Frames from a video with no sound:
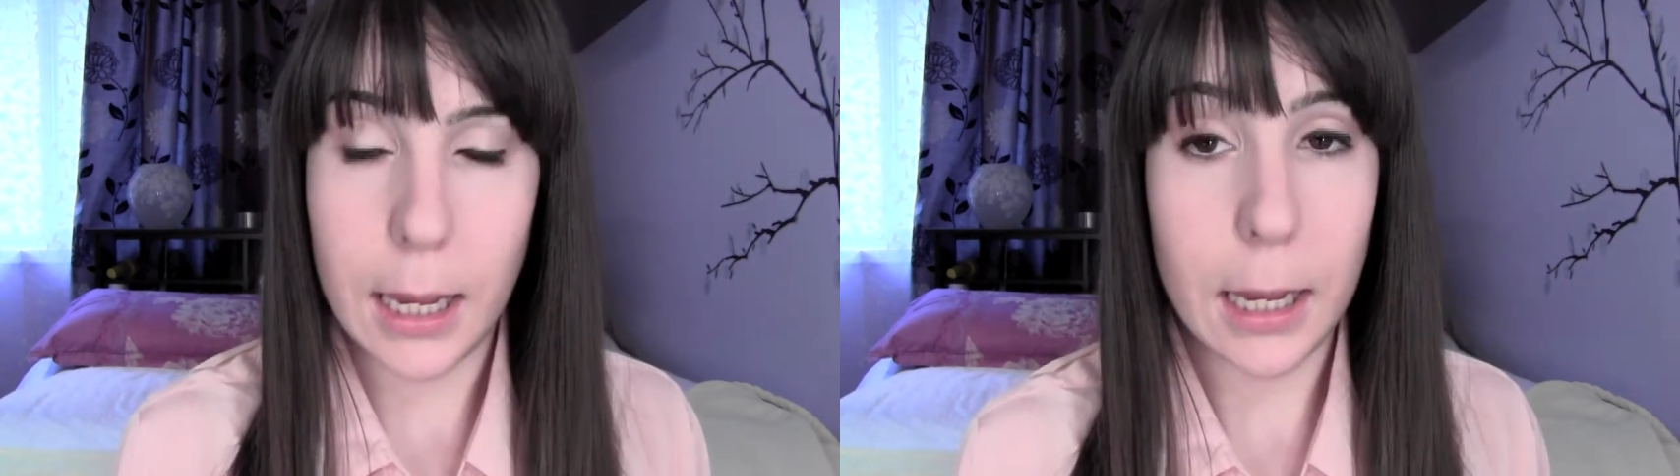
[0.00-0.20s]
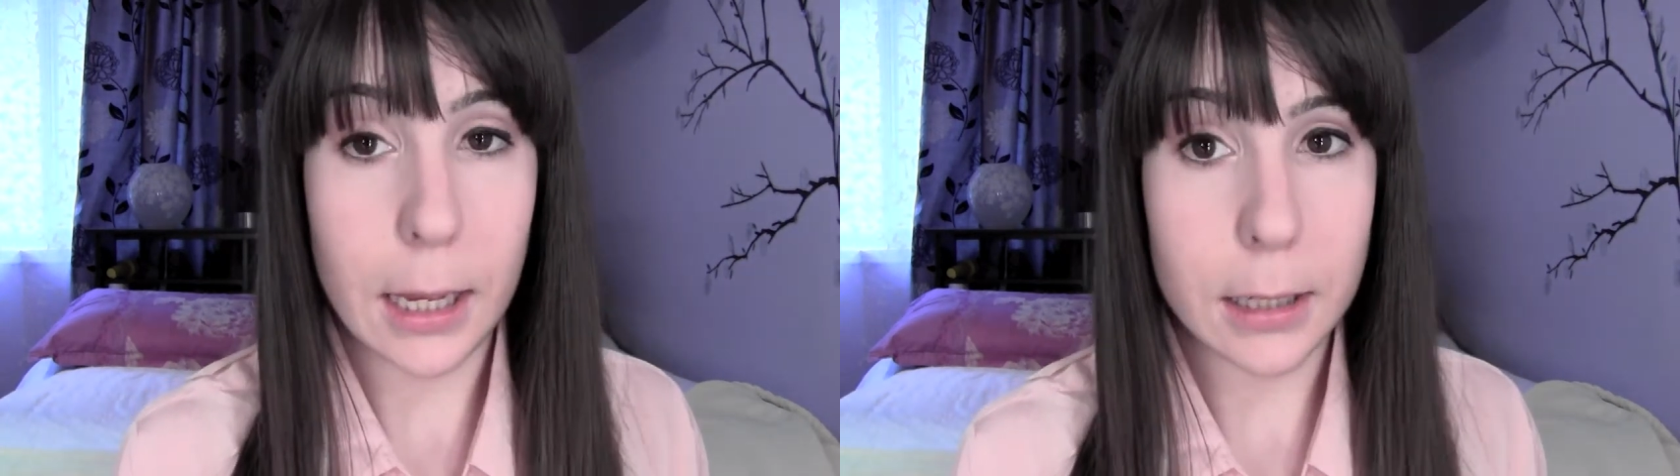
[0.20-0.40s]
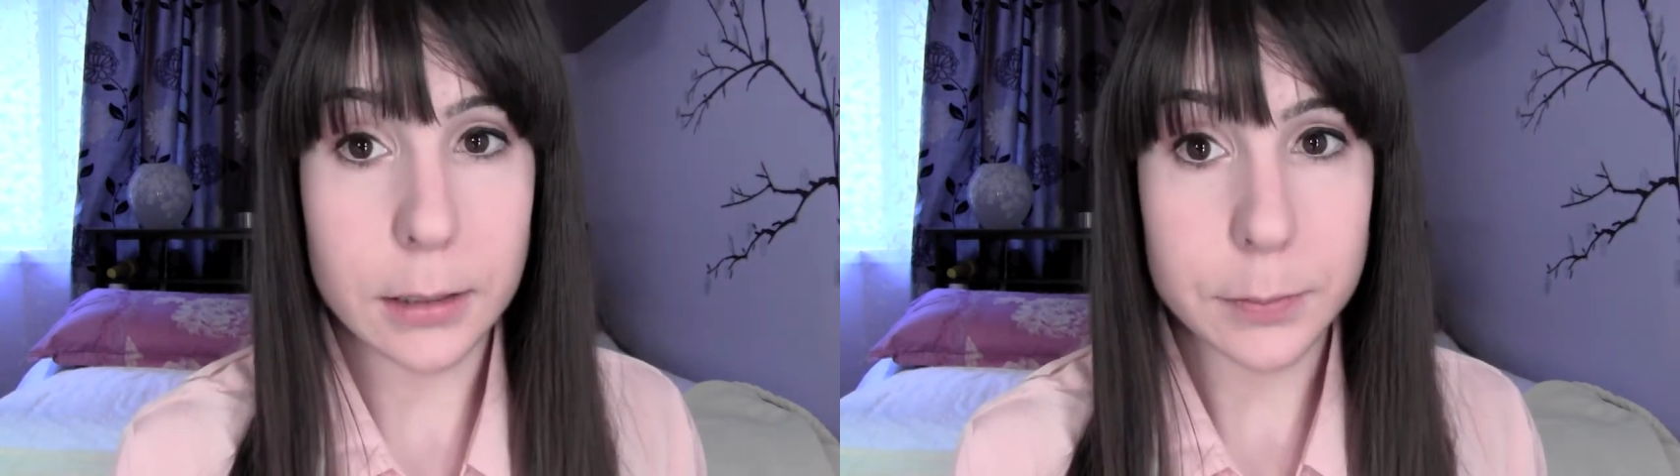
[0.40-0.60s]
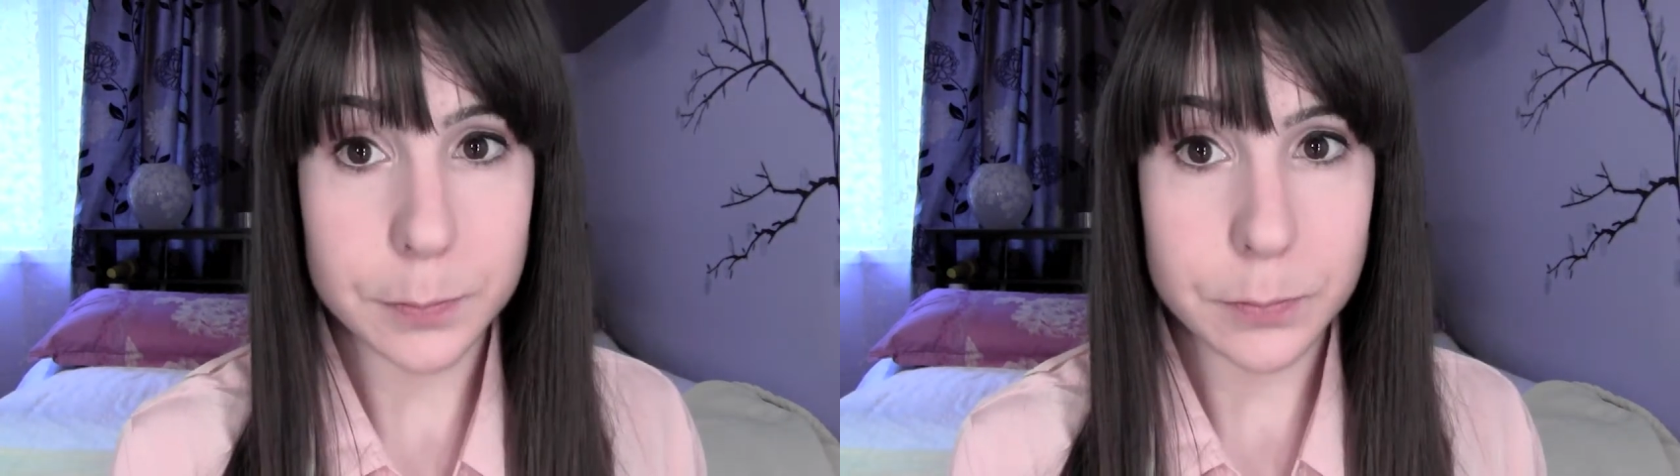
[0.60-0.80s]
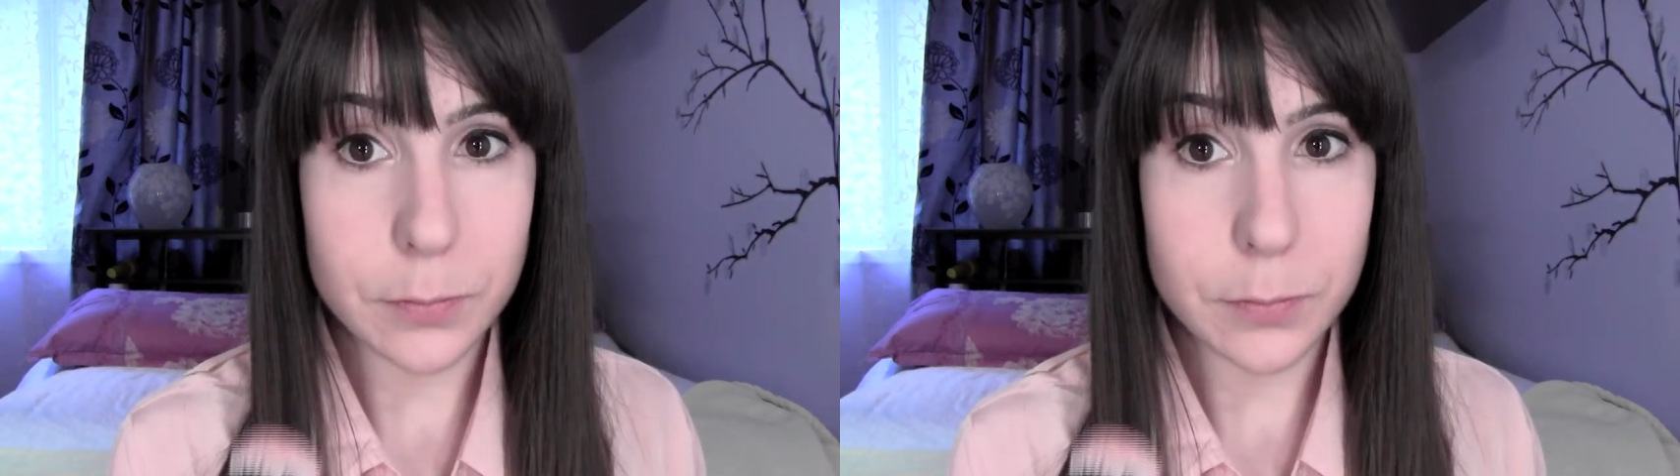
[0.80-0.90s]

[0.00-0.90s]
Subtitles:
and